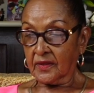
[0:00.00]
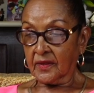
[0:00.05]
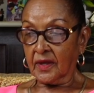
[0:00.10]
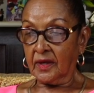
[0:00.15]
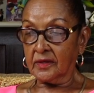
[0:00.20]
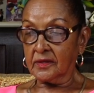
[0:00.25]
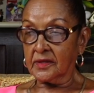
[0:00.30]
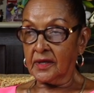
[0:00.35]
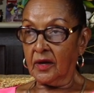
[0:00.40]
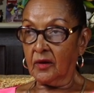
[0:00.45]

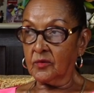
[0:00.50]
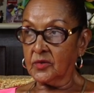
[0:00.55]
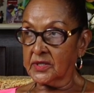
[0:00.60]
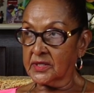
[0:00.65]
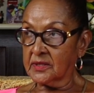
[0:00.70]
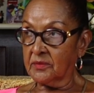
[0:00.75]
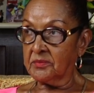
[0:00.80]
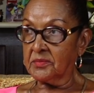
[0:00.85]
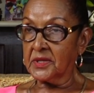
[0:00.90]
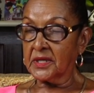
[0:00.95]
And that was
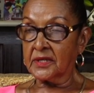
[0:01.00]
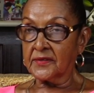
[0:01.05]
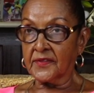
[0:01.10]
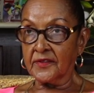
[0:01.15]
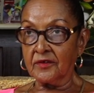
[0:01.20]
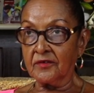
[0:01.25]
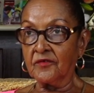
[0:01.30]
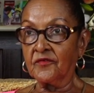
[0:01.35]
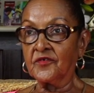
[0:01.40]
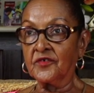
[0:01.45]
a big
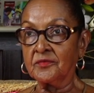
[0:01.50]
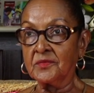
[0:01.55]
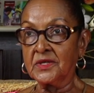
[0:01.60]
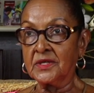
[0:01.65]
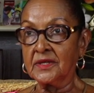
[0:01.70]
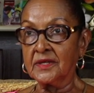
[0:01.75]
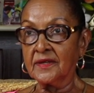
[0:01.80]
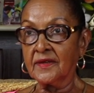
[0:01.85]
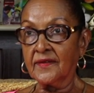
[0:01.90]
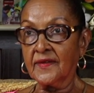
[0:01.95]
thing for
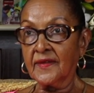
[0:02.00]
me,